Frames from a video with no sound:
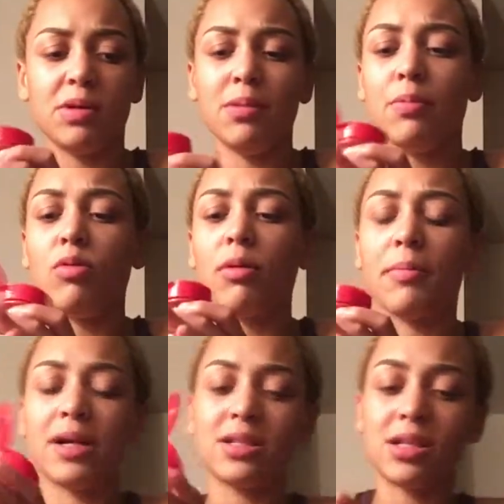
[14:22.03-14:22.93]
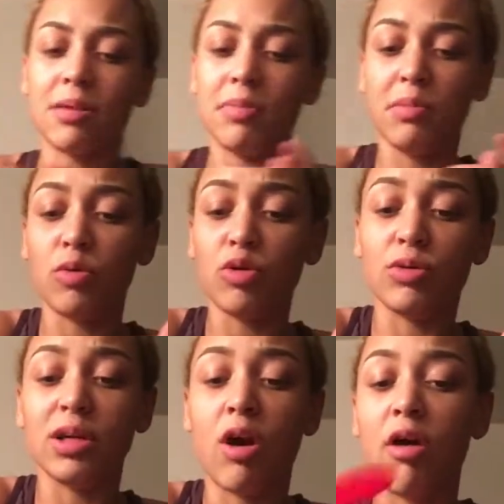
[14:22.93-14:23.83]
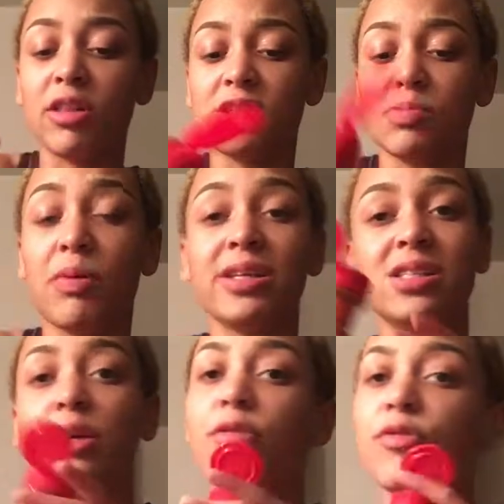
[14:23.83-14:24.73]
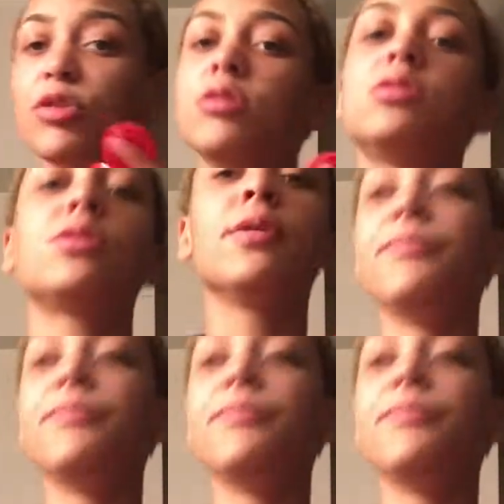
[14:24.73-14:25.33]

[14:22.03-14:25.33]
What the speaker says: people or Mexican people who eat all the spicier foods?